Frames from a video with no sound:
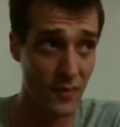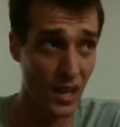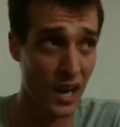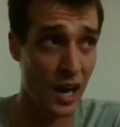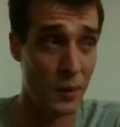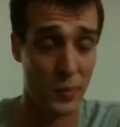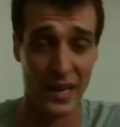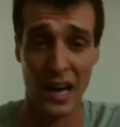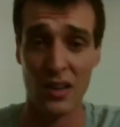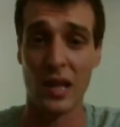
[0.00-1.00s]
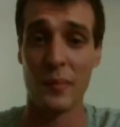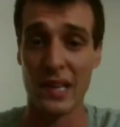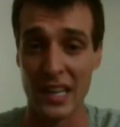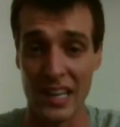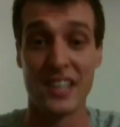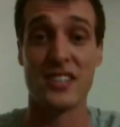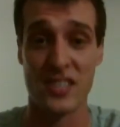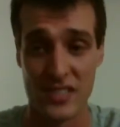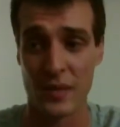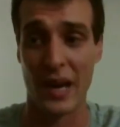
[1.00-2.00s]
But now let me get into
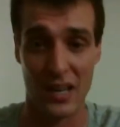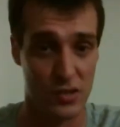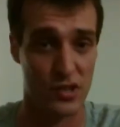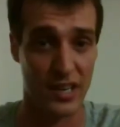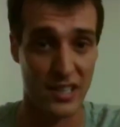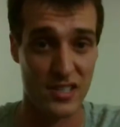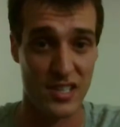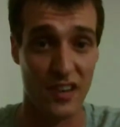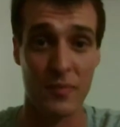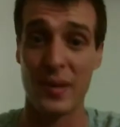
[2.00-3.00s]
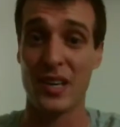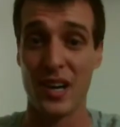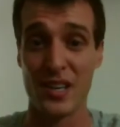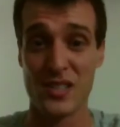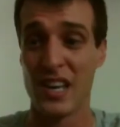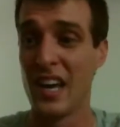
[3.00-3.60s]
some actual training stuff, because